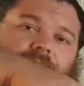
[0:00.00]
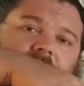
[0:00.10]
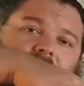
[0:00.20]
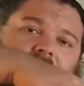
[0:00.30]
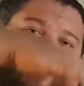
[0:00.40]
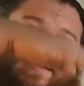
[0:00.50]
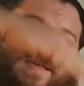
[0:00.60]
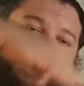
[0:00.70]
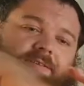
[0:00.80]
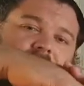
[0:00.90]
ferrite,
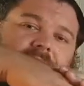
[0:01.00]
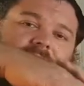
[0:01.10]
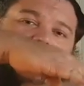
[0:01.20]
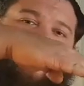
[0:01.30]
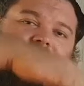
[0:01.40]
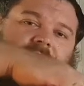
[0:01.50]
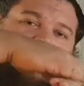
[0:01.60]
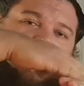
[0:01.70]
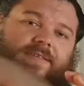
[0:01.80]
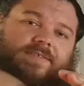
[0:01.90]
cementite,
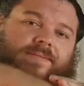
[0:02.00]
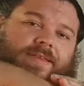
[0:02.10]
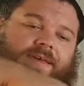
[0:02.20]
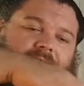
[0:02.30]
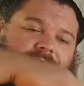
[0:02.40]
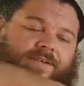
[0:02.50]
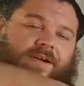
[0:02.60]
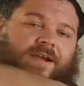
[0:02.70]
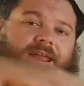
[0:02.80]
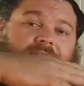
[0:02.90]

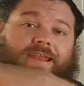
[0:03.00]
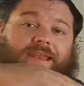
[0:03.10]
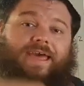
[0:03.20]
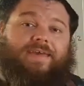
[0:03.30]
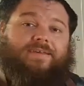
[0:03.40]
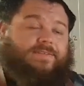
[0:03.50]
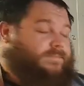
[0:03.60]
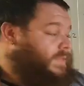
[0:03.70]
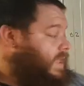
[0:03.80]
ferrite in layers.